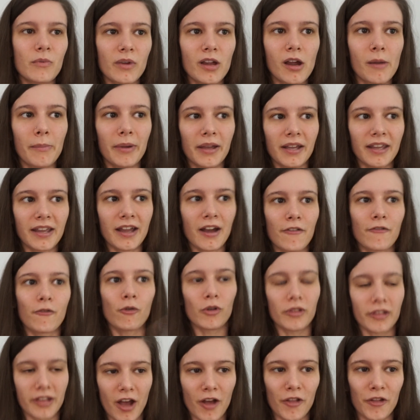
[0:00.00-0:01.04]
we are picking out
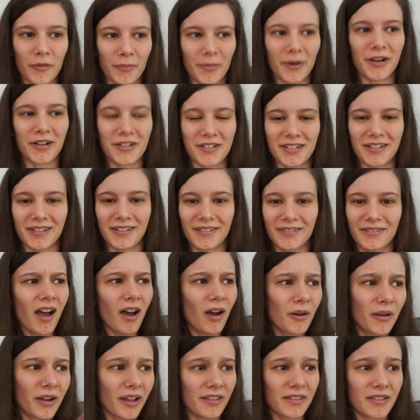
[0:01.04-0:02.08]
for the other person.
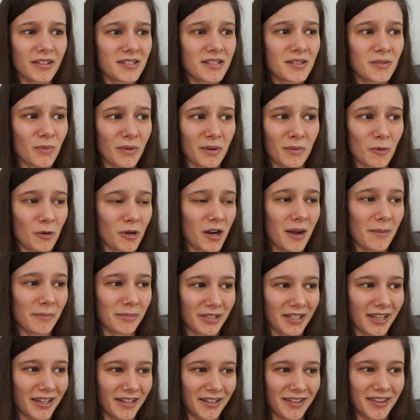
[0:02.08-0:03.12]
Okay, this is way more complicated